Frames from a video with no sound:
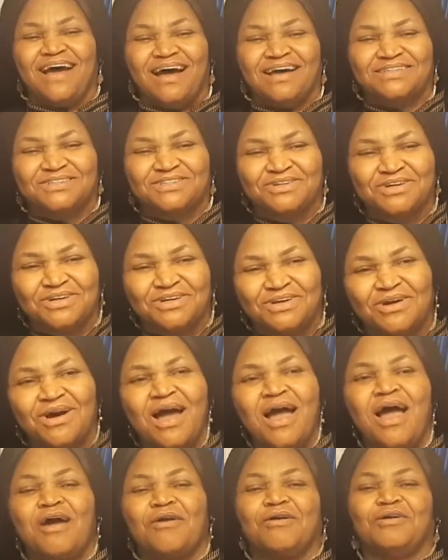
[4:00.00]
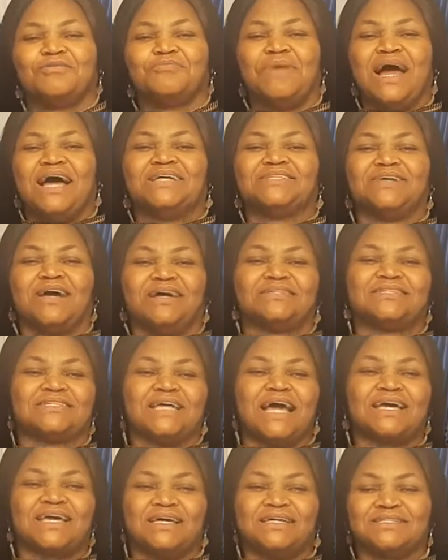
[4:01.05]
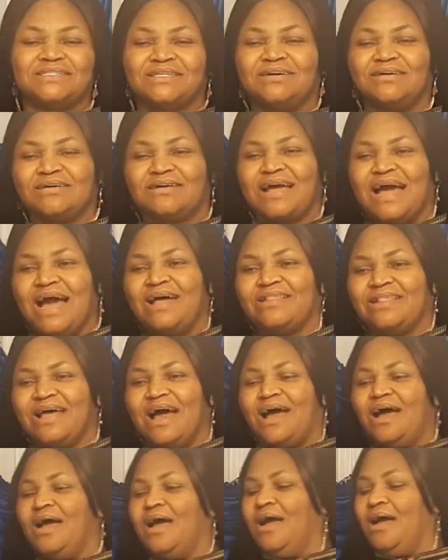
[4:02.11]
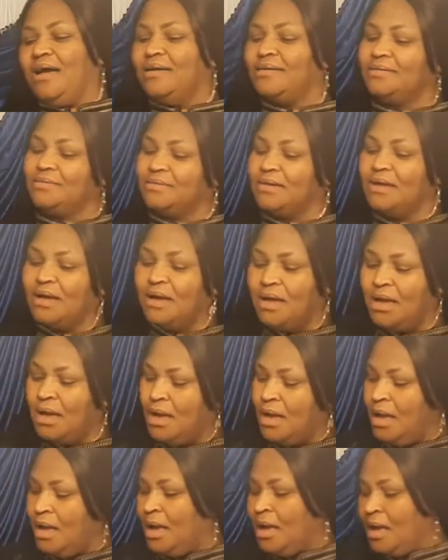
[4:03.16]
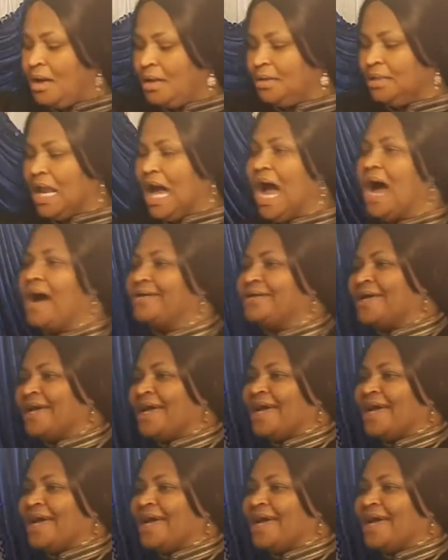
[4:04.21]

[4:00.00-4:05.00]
unto you. Good measure, shaking together. We're running over. Now you